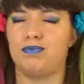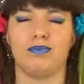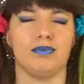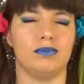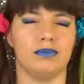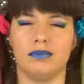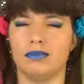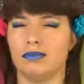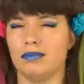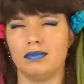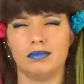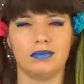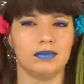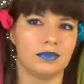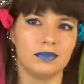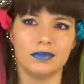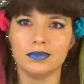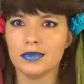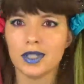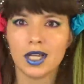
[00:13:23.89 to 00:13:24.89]

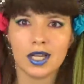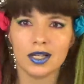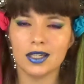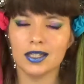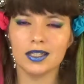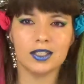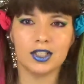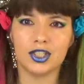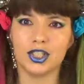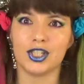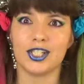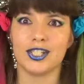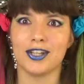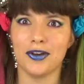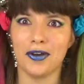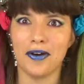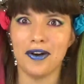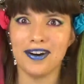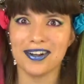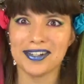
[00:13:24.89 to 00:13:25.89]
it's just
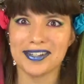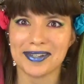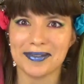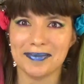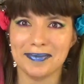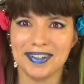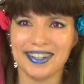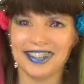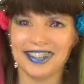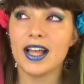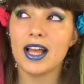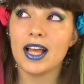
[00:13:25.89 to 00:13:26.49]
so awesome.